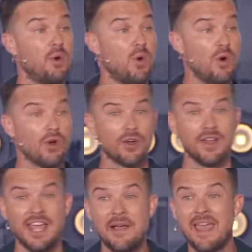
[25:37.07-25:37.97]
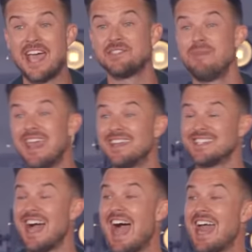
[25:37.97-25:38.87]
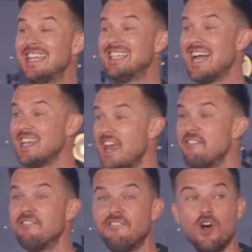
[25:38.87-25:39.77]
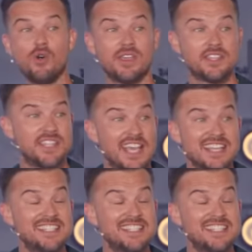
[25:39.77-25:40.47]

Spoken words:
Porn has made us highlight and focus